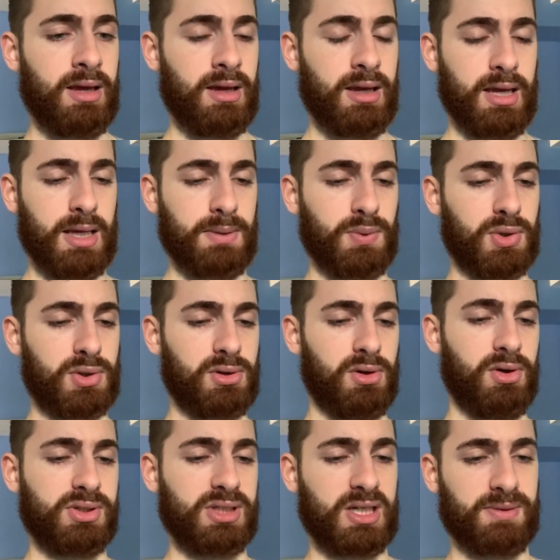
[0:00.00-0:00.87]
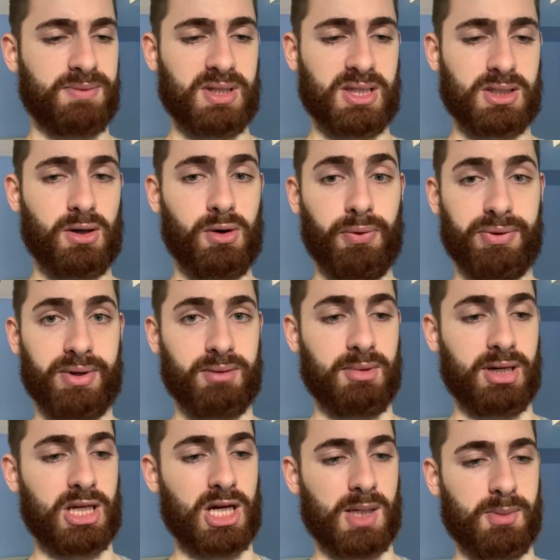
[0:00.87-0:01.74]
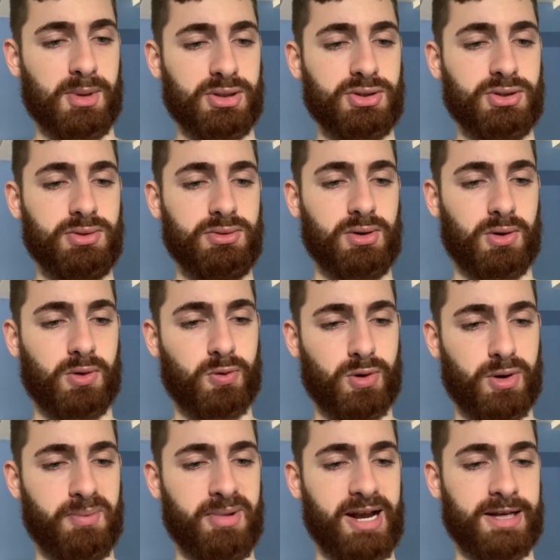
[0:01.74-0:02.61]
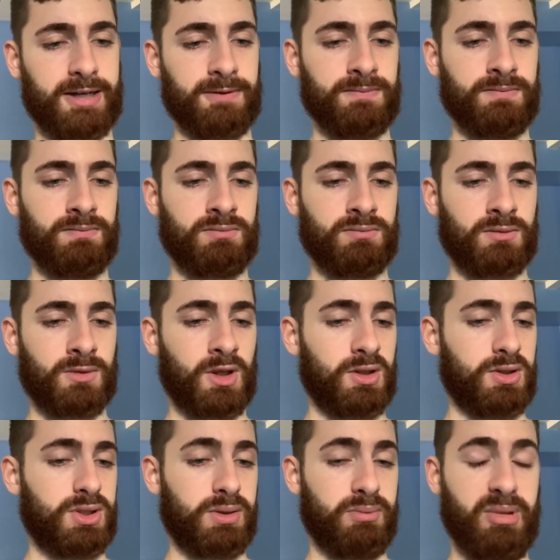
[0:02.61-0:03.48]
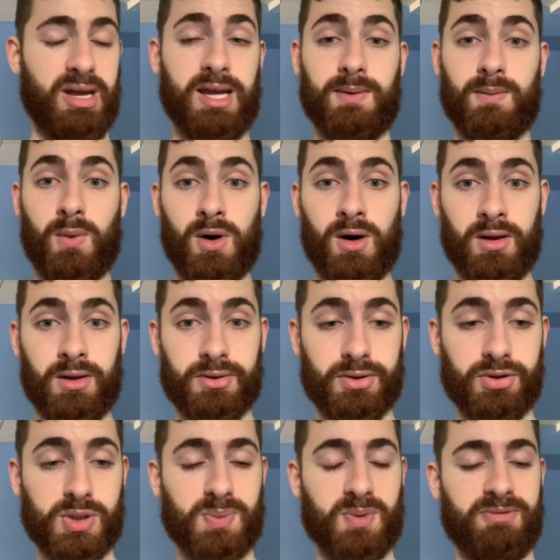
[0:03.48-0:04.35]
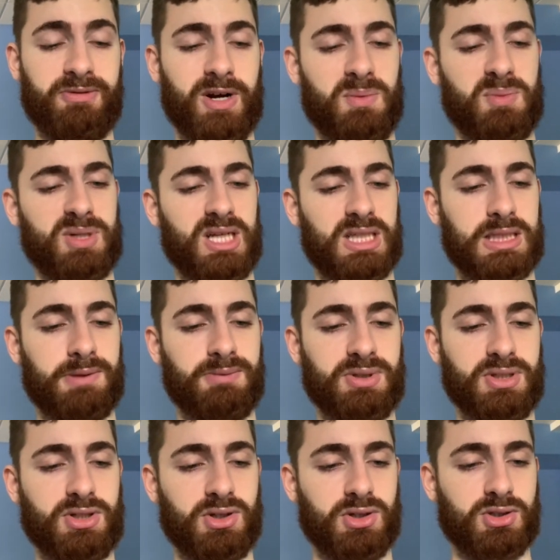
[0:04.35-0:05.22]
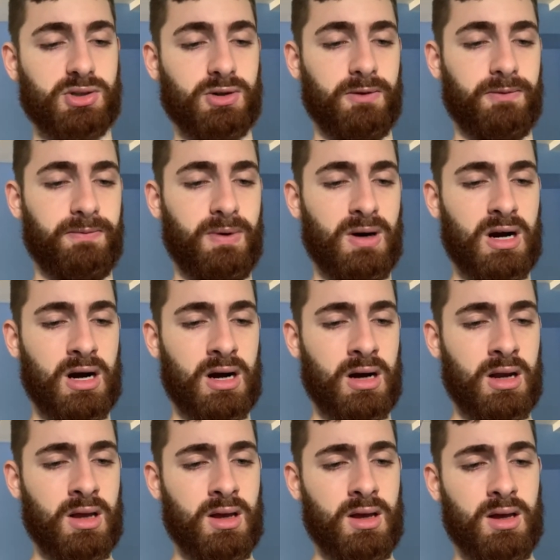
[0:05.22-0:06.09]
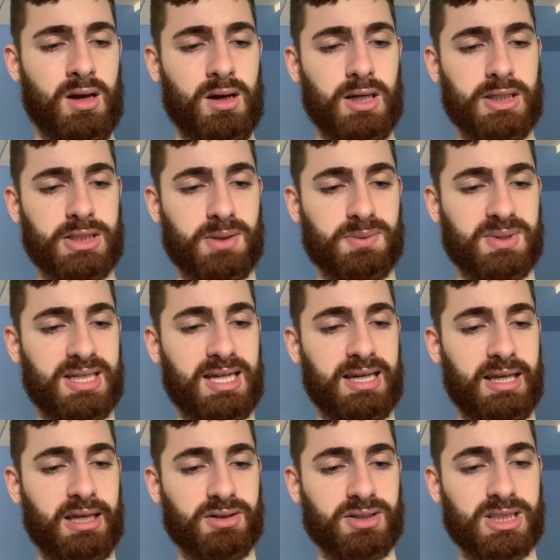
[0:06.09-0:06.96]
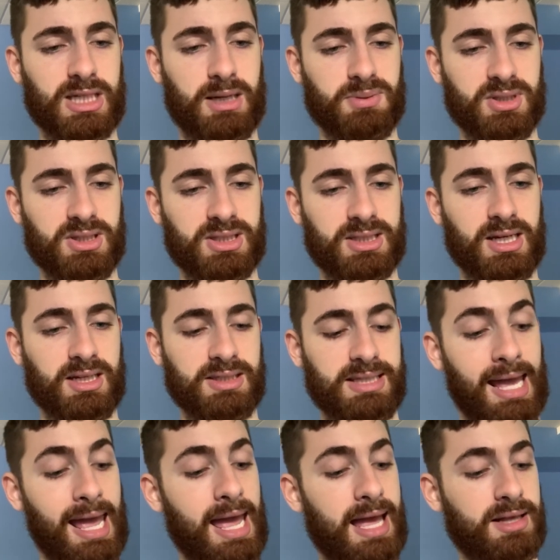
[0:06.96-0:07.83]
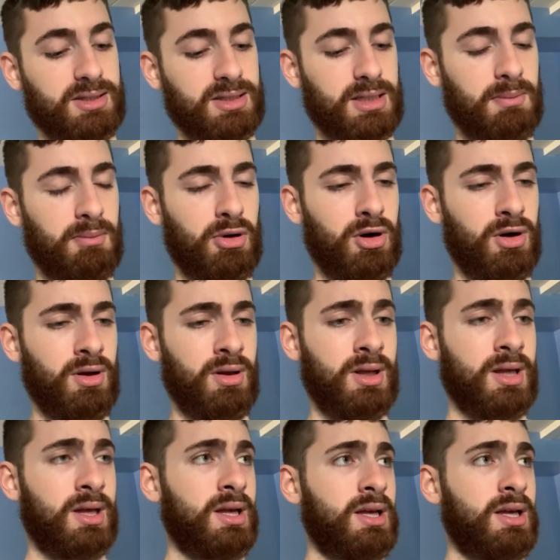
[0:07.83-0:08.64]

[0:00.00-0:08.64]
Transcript: And we'll close off this whole thing by talking about junior cornerback Jermaine Waller, who's been very productive this year so far in terms of getting interceptions, getting his hands on the ball.